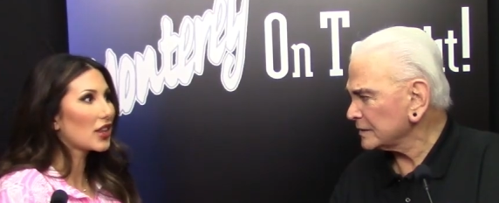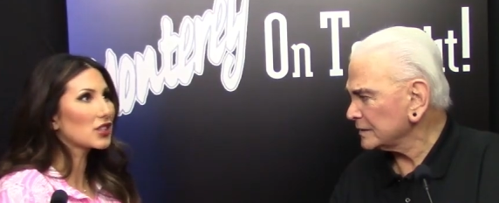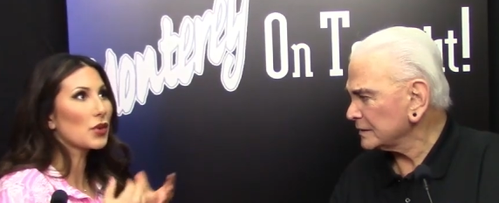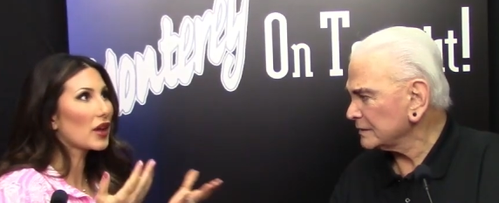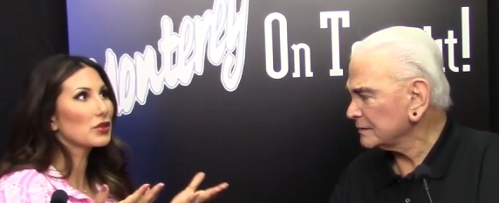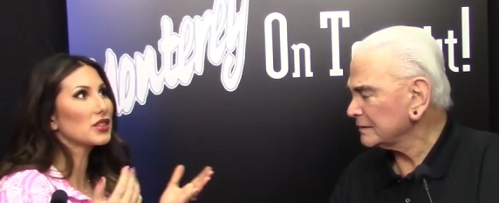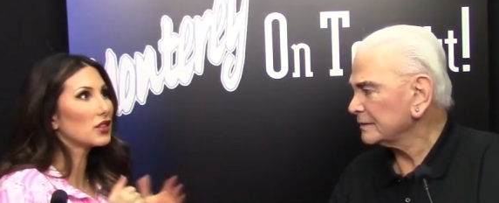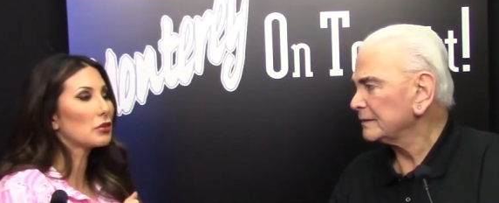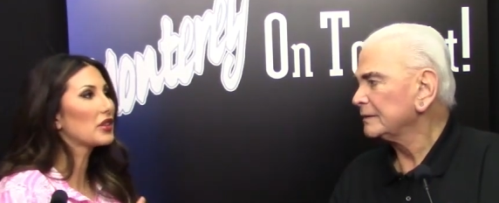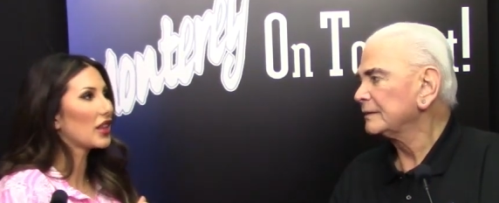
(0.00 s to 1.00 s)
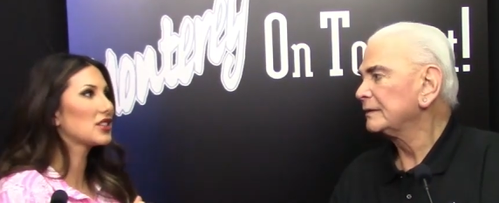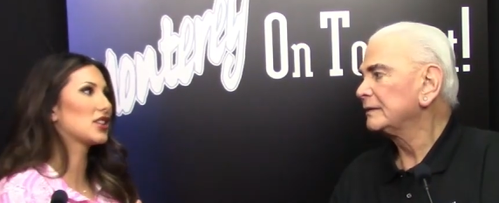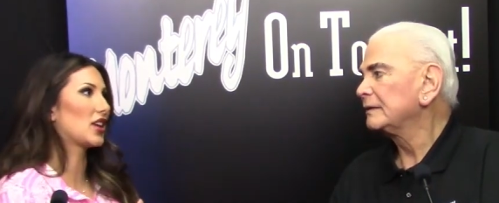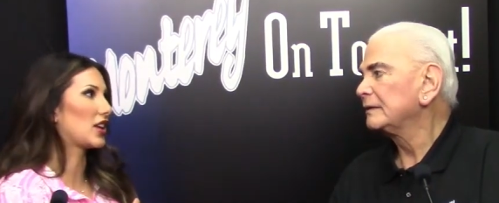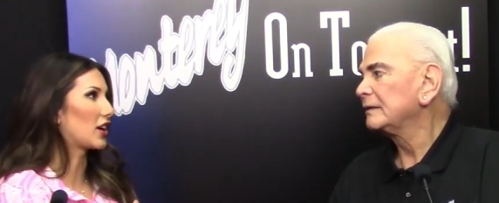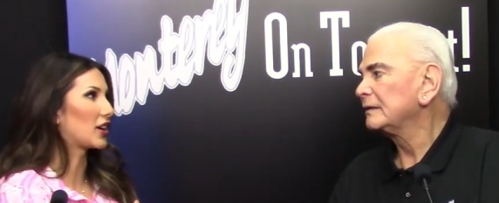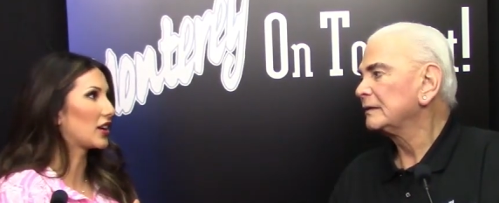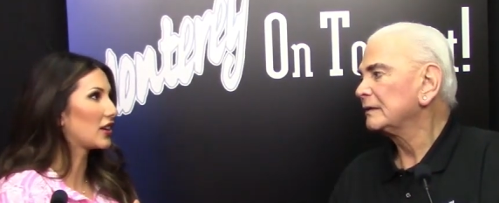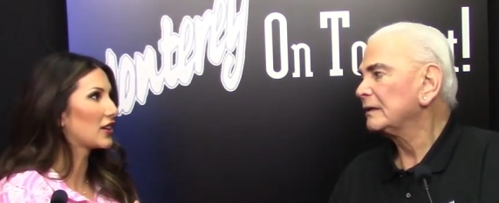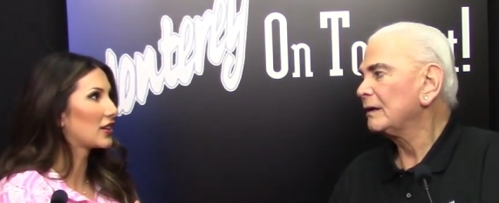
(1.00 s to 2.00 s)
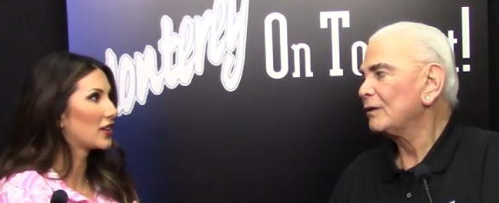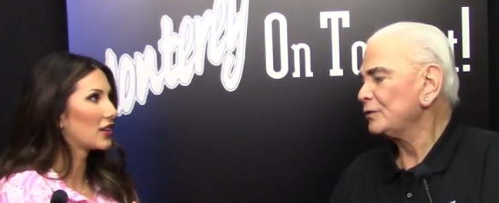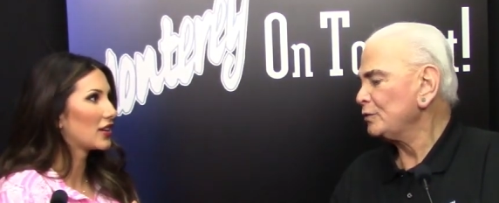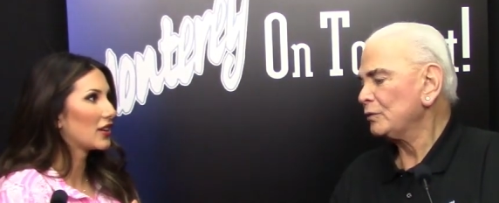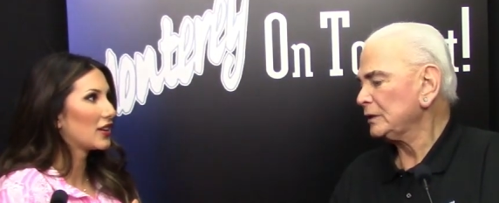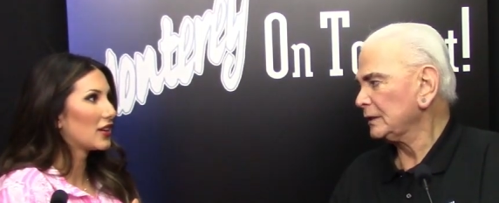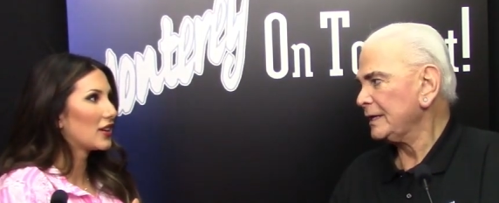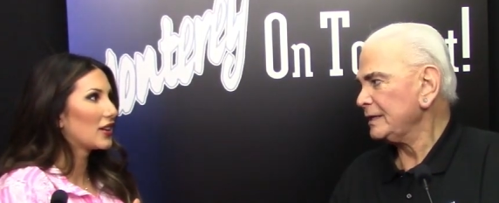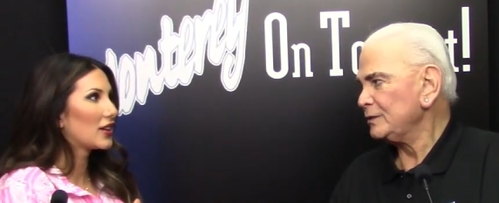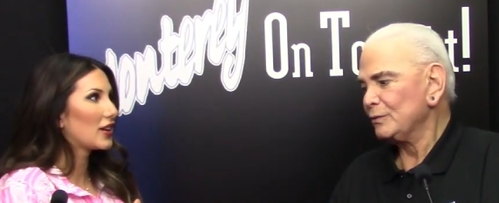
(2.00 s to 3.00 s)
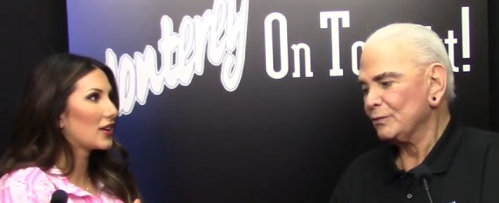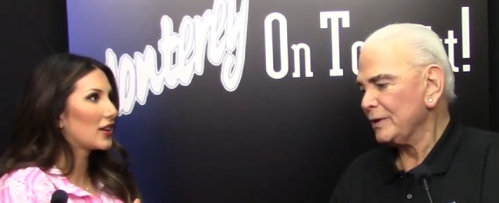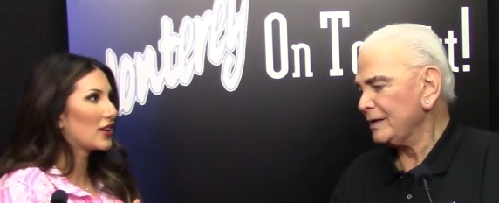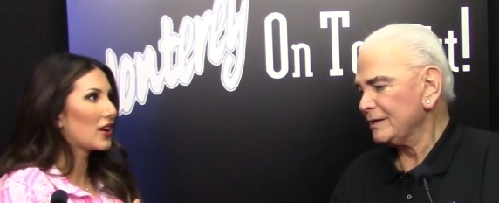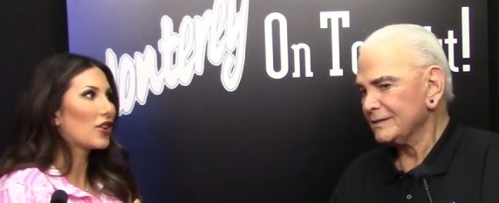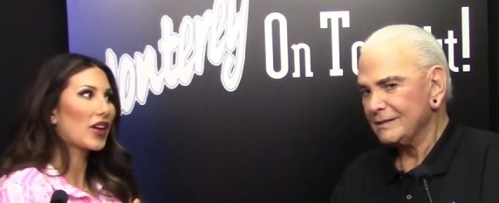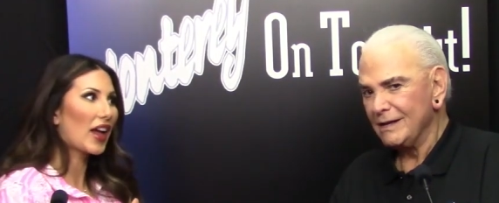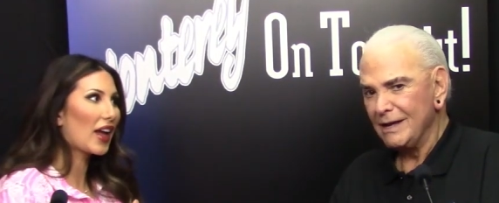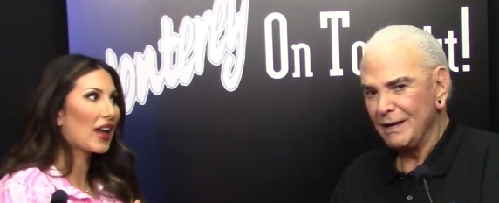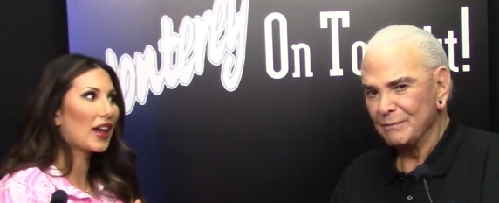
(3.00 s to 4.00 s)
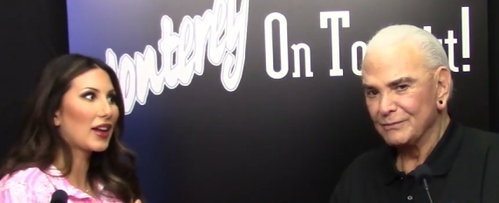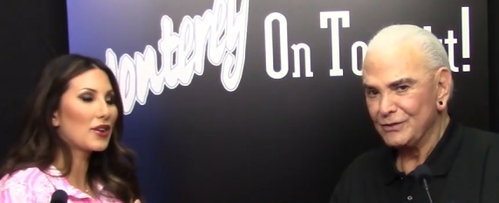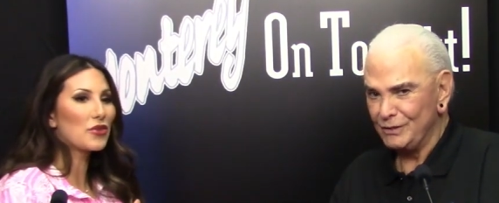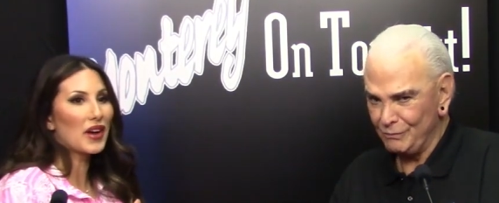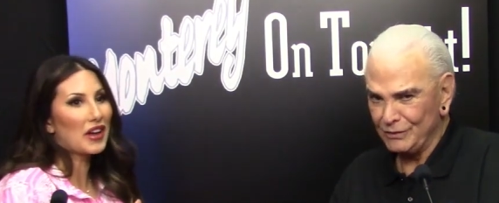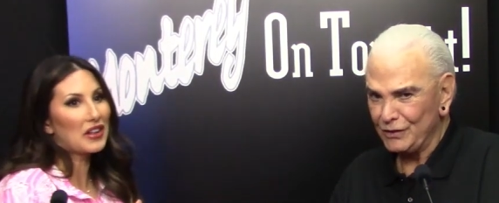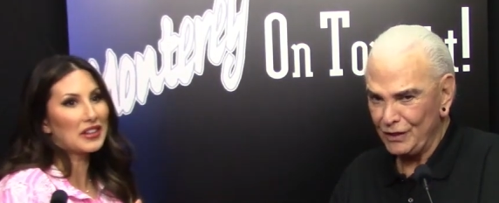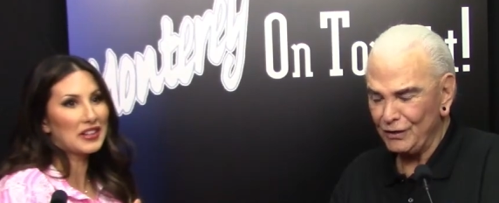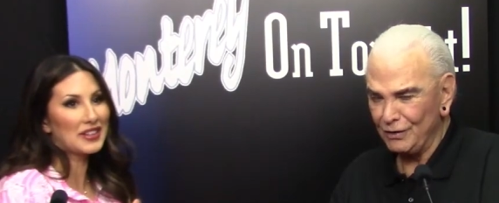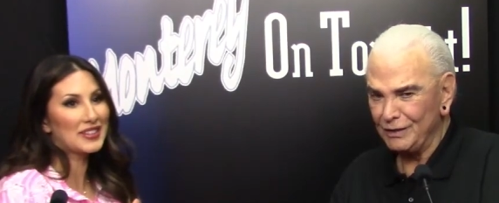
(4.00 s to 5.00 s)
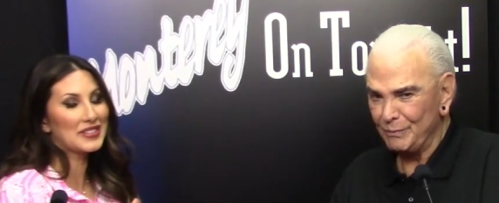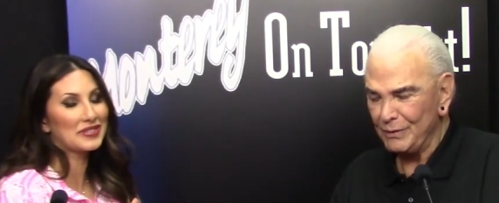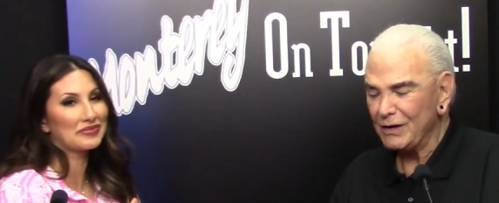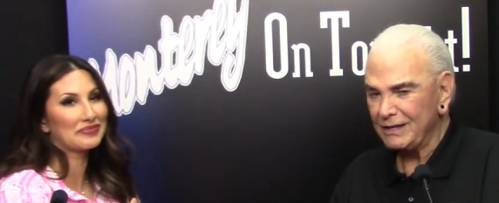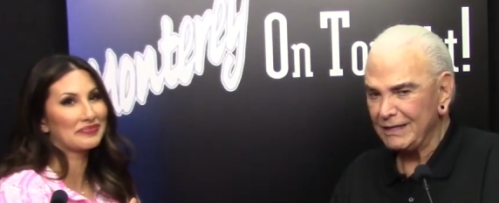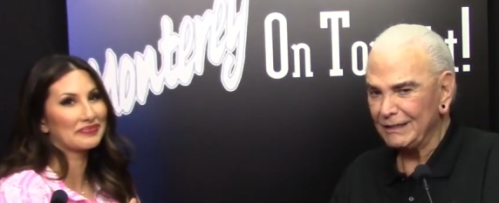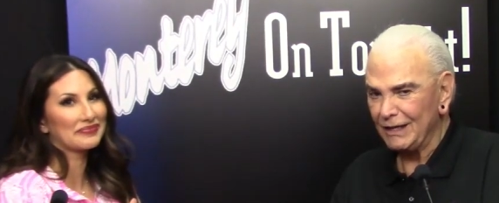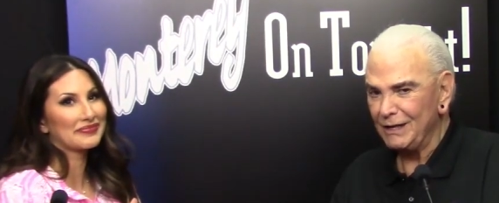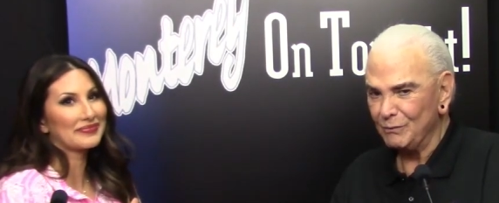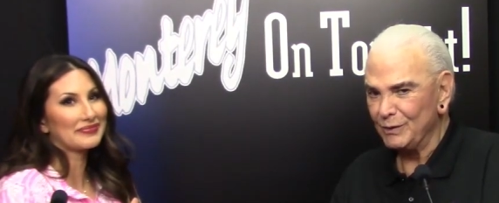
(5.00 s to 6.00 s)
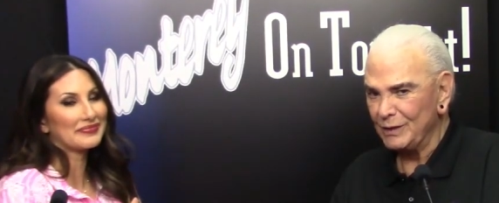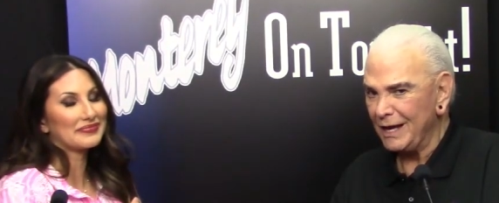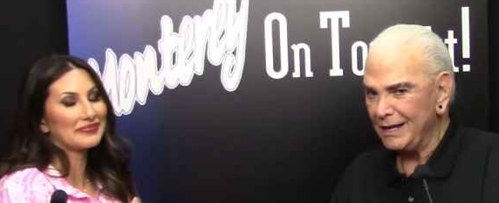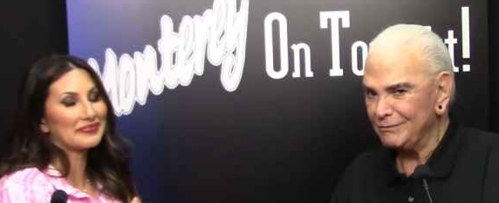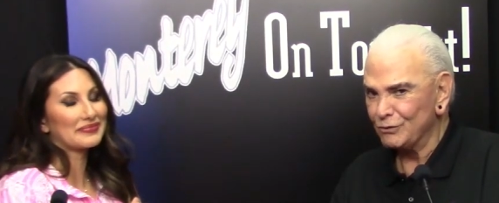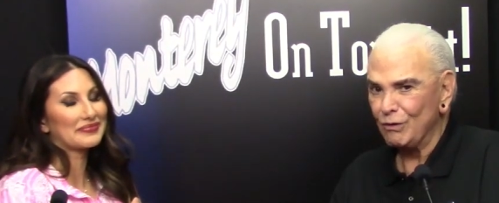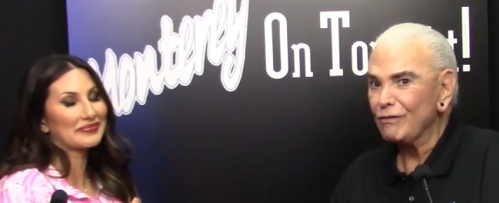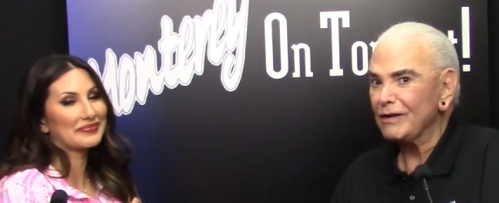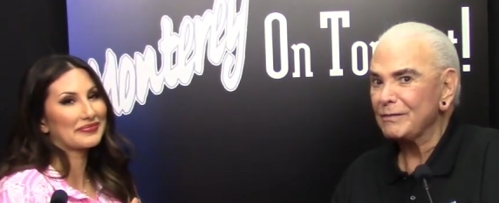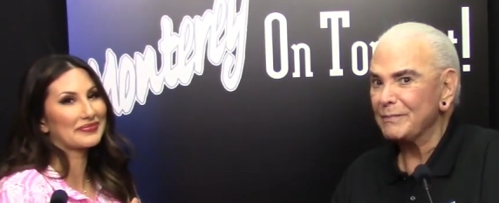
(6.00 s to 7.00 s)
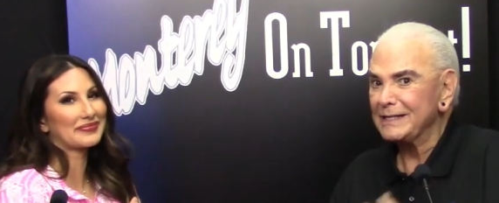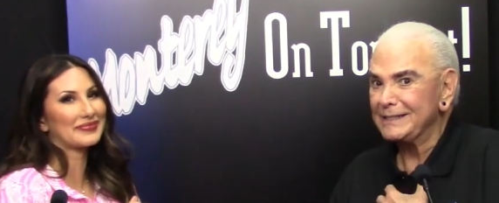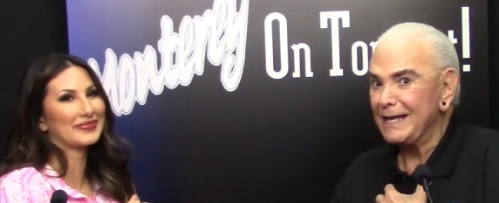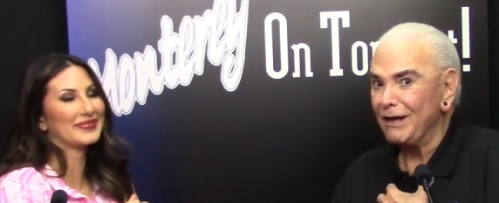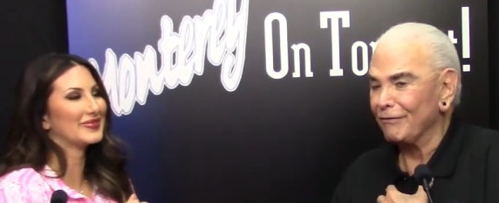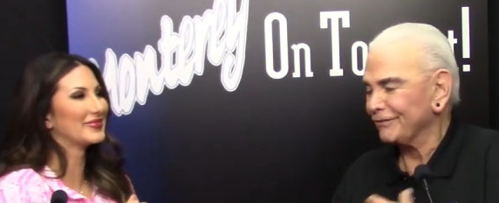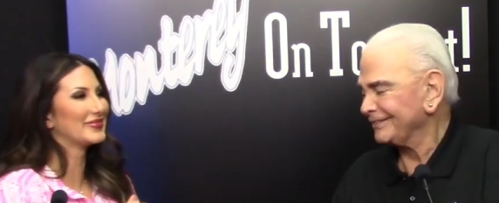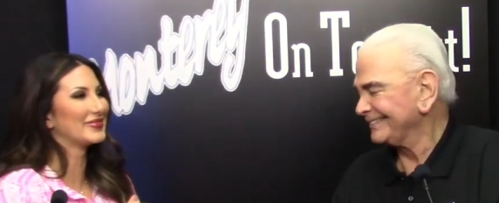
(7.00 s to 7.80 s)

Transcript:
Speaker 1: That's why I was a little bit late today, Gary.
Speaker 2: Oh, you weren't late. You were right on okay, time. She well... was here in the parking lot when I drove up myself.